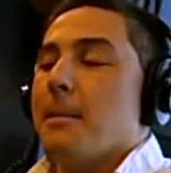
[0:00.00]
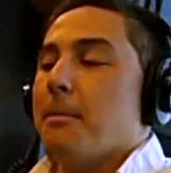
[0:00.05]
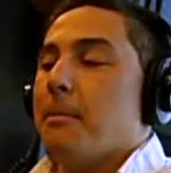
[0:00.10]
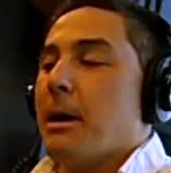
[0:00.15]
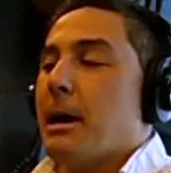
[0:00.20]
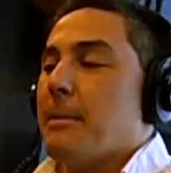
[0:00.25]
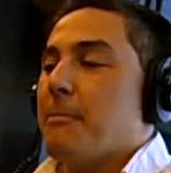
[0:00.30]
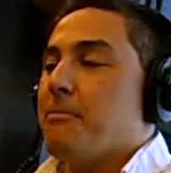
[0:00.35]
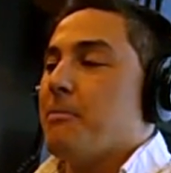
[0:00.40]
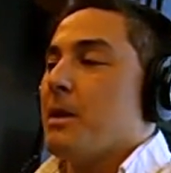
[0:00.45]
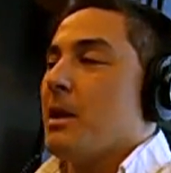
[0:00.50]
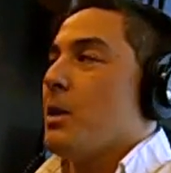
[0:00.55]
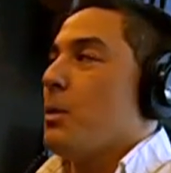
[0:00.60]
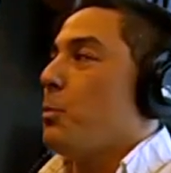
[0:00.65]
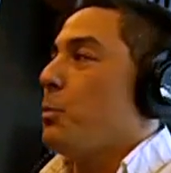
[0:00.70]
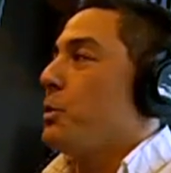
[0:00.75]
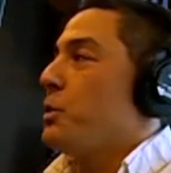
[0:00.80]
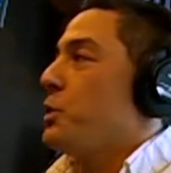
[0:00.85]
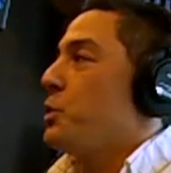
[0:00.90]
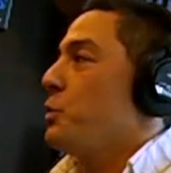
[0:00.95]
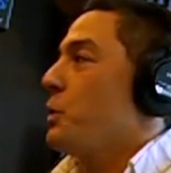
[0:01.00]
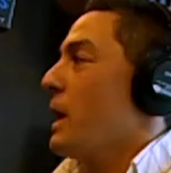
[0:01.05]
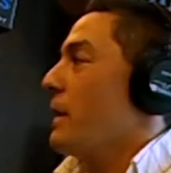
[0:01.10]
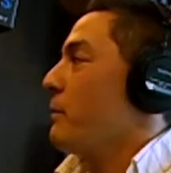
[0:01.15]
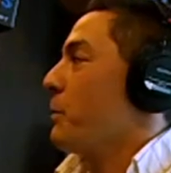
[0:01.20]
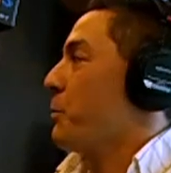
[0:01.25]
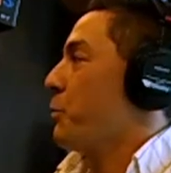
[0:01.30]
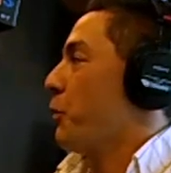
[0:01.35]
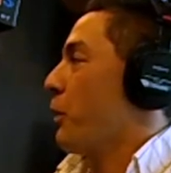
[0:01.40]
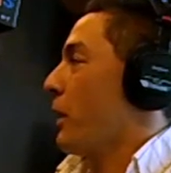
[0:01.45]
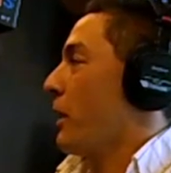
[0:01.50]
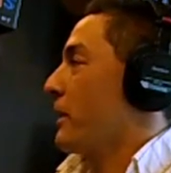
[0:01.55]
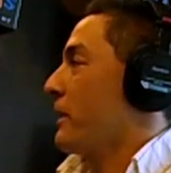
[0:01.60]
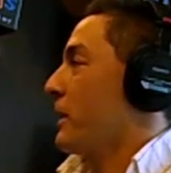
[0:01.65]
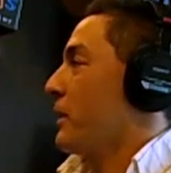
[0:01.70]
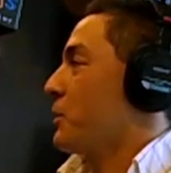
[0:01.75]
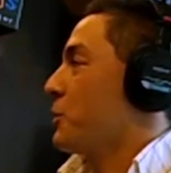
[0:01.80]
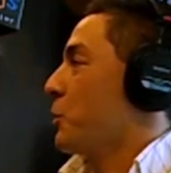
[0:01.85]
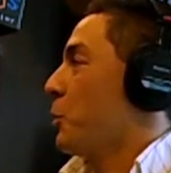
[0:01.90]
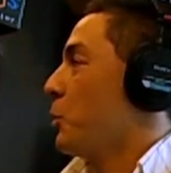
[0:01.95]
But we do have a product
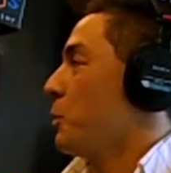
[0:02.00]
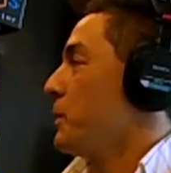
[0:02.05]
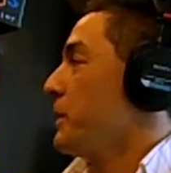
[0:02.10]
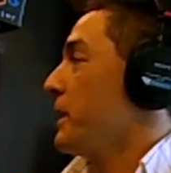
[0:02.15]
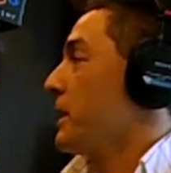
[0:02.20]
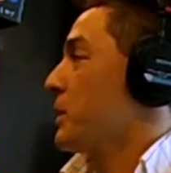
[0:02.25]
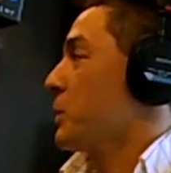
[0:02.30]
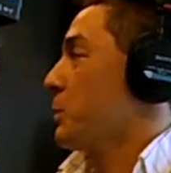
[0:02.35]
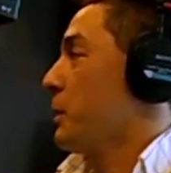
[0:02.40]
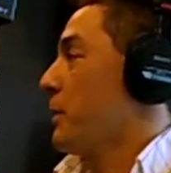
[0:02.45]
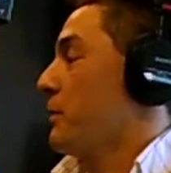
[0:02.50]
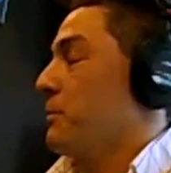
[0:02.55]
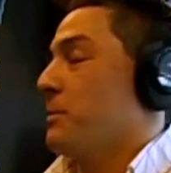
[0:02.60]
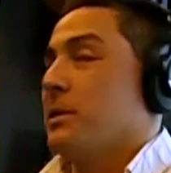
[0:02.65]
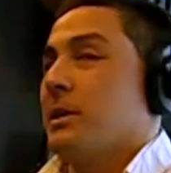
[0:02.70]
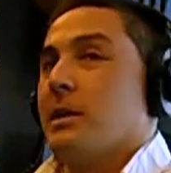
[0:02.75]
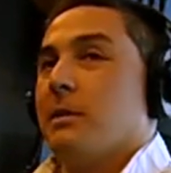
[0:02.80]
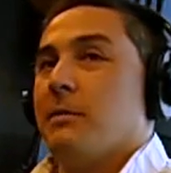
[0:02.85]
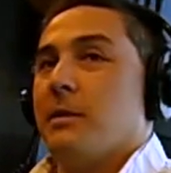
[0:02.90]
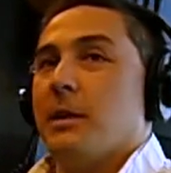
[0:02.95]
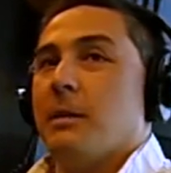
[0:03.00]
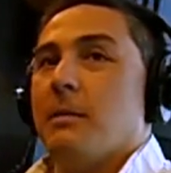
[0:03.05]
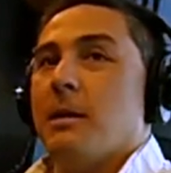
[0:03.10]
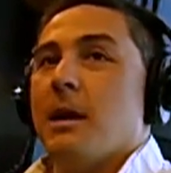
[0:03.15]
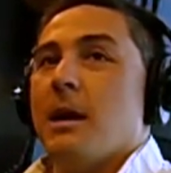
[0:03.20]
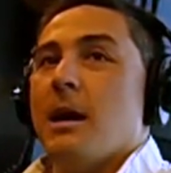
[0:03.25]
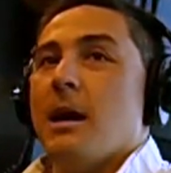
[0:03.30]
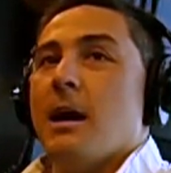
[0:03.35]
that totally gets away from TV.